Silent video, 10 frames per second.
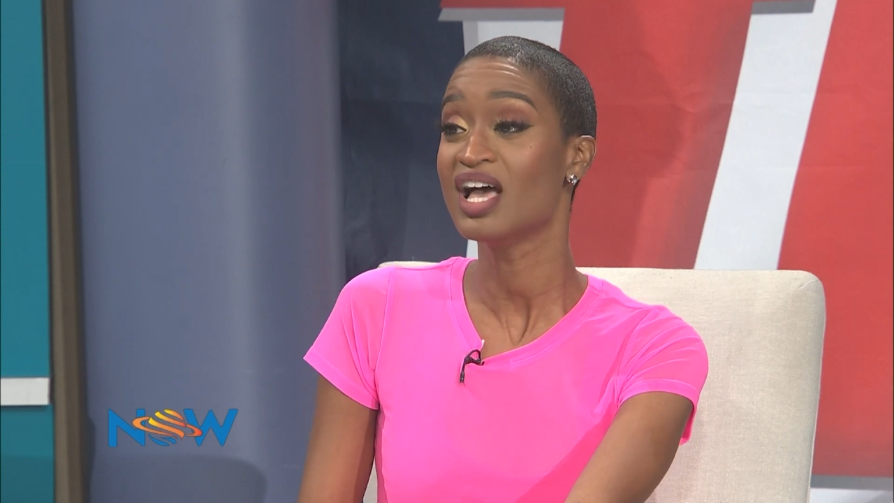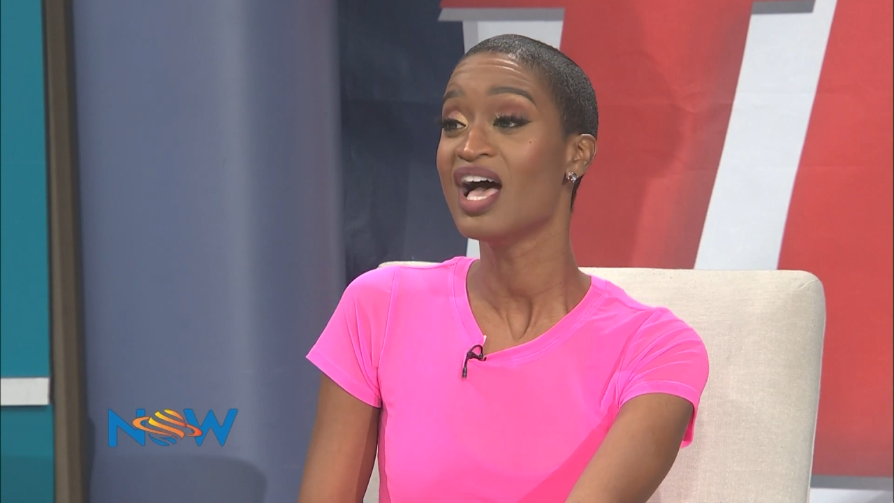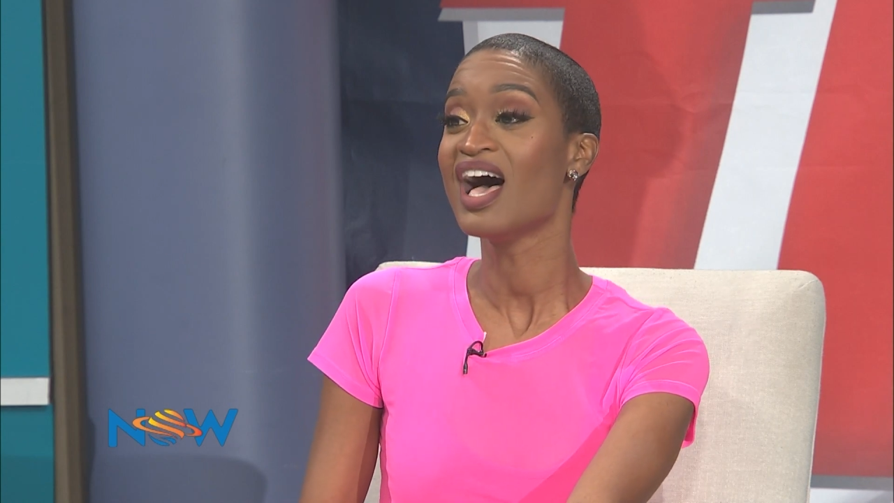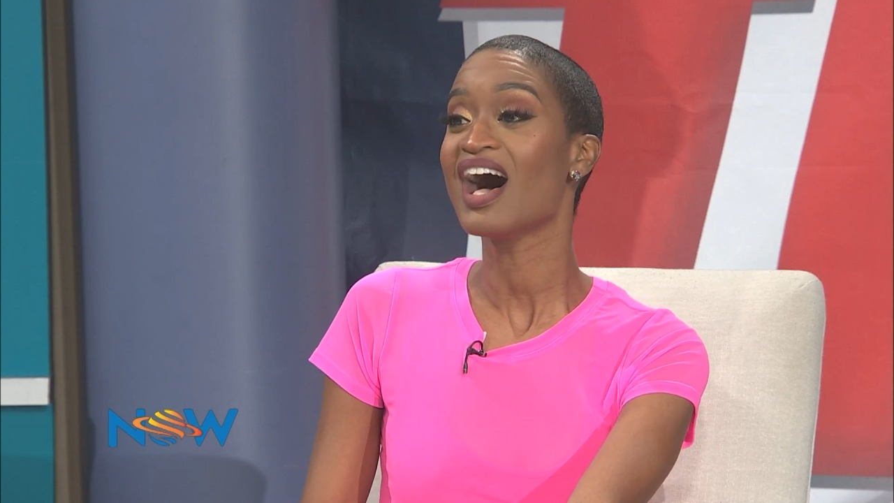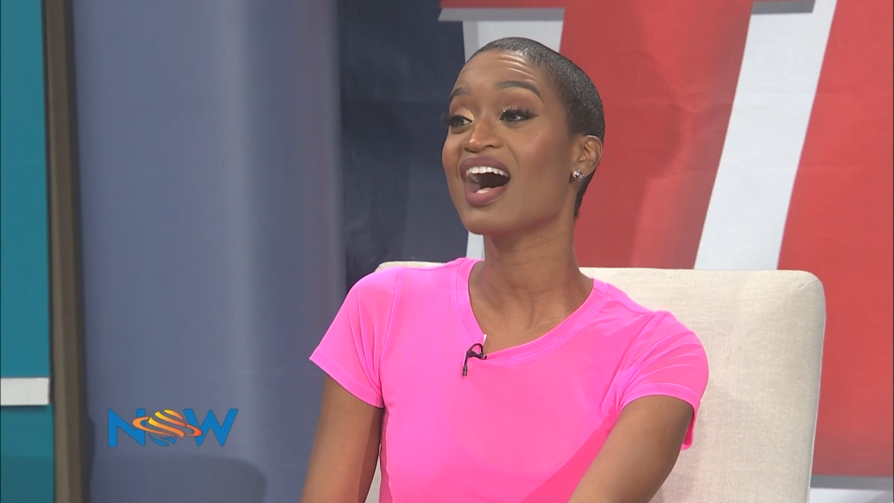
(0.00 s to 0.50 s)

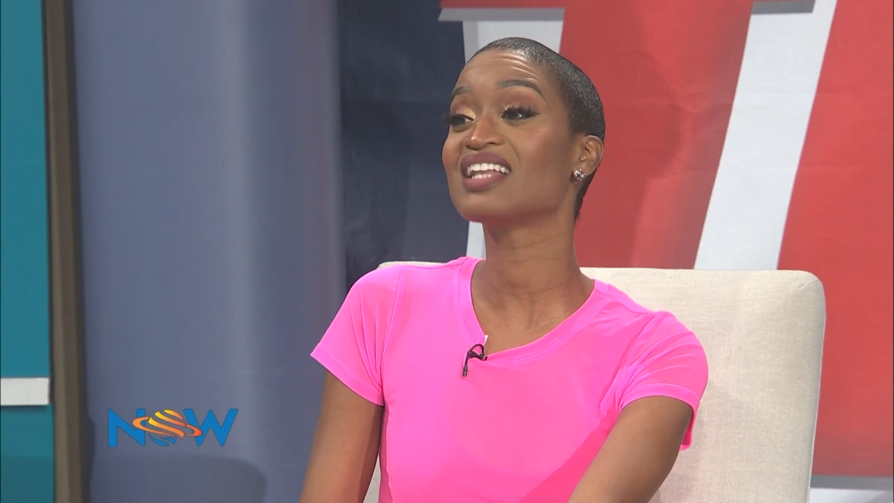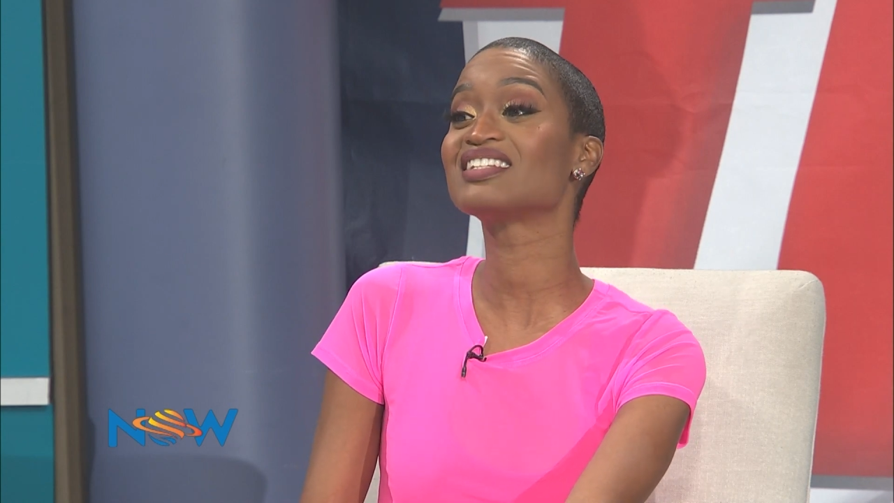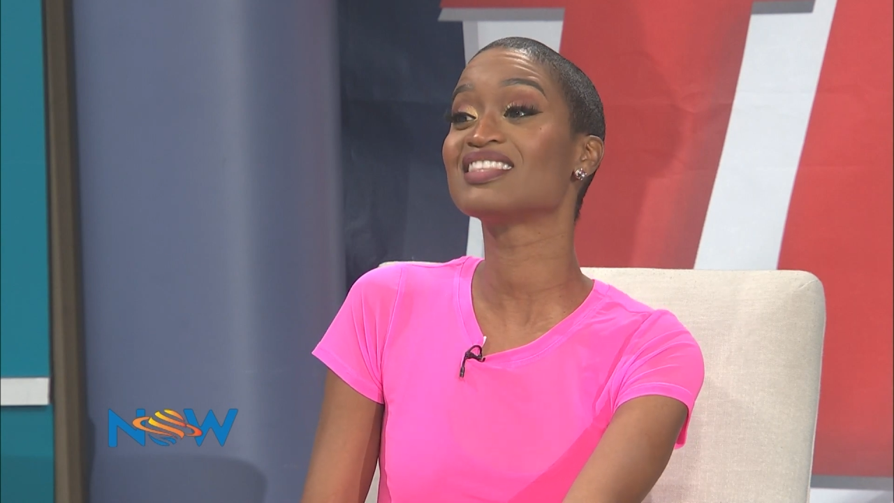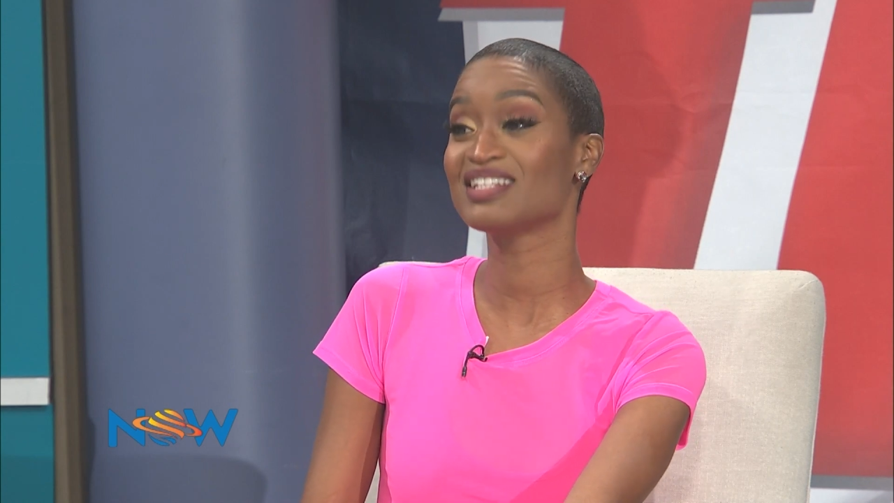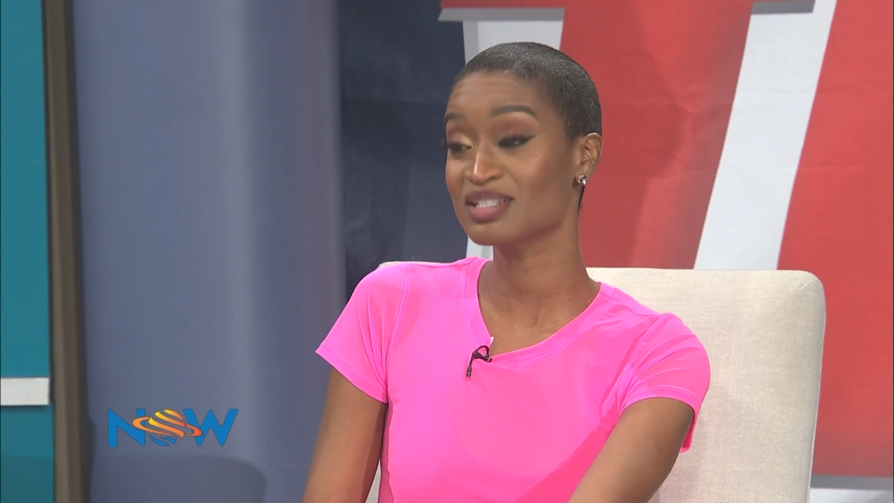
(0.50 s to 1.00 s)
Been
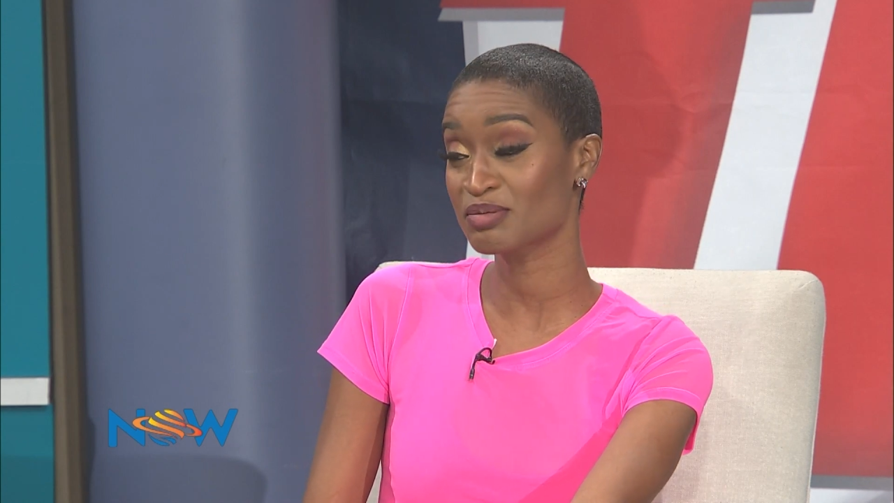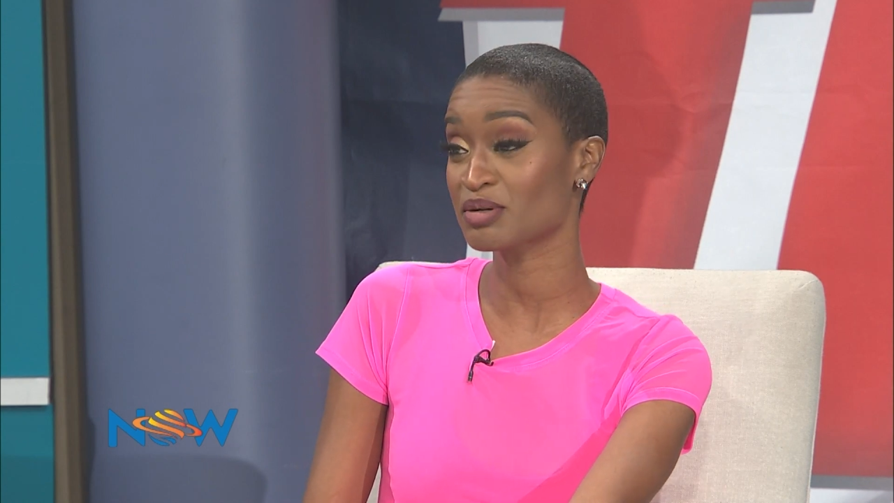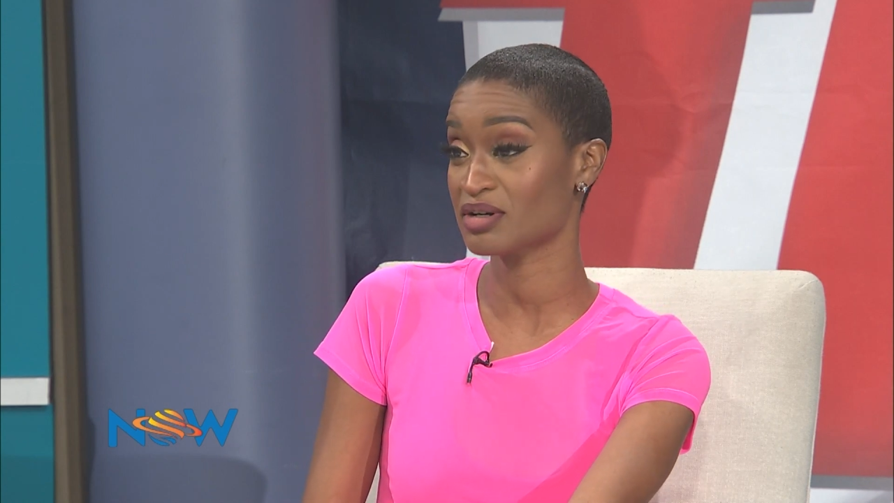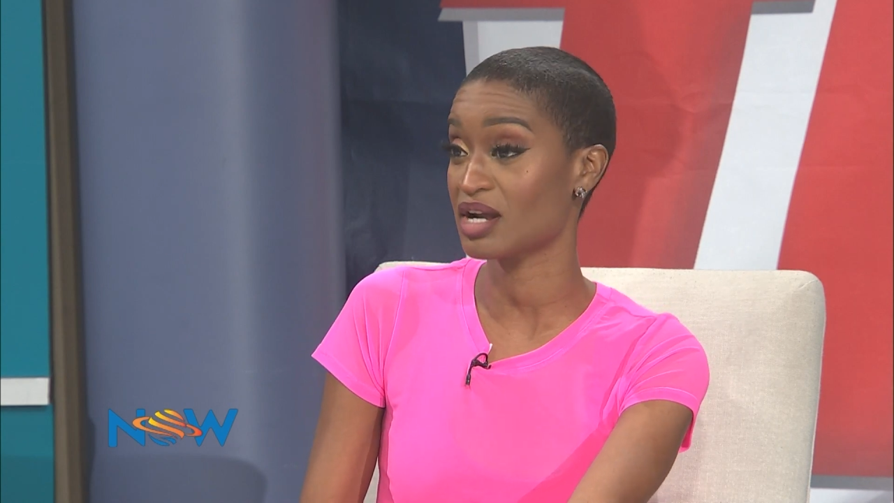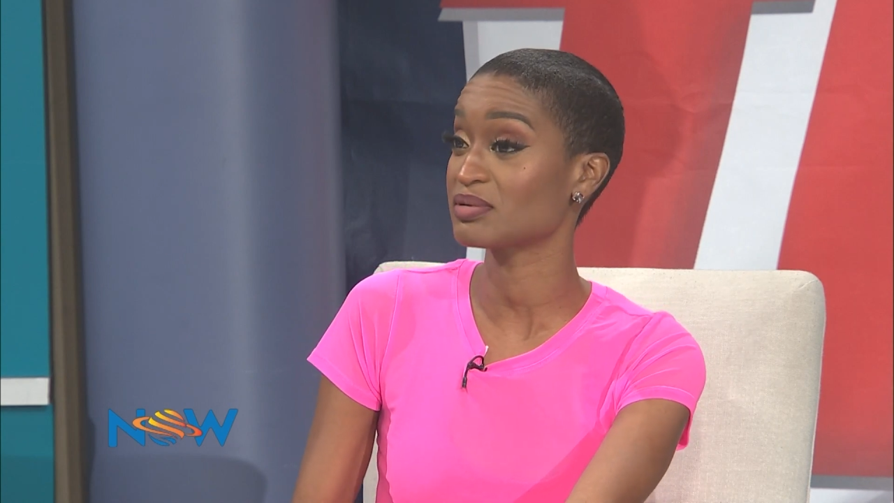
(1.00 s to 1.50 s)
and these
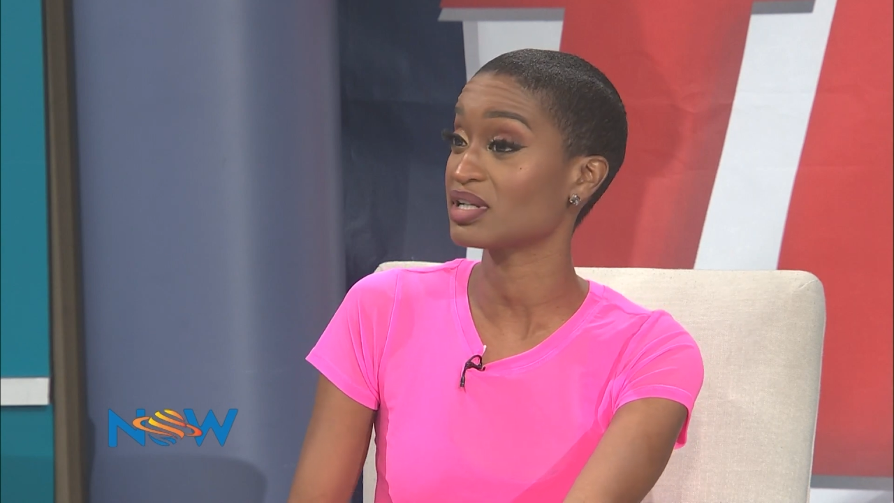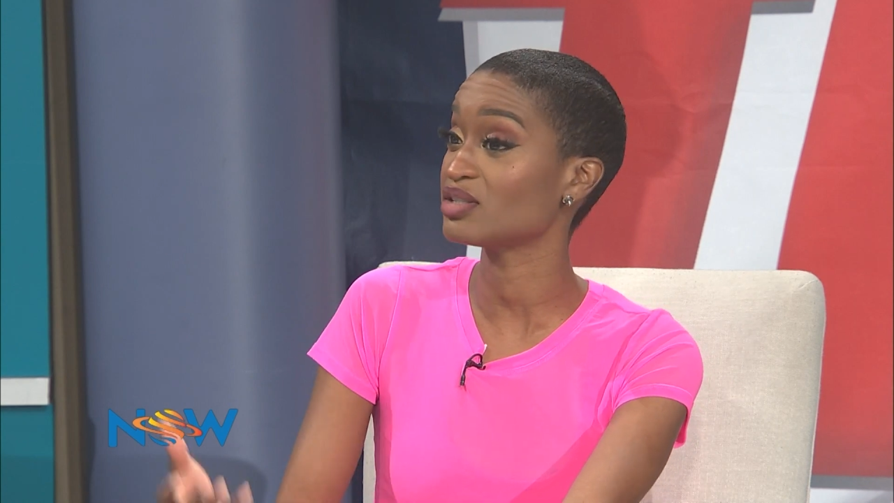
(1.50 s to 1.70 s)
programs,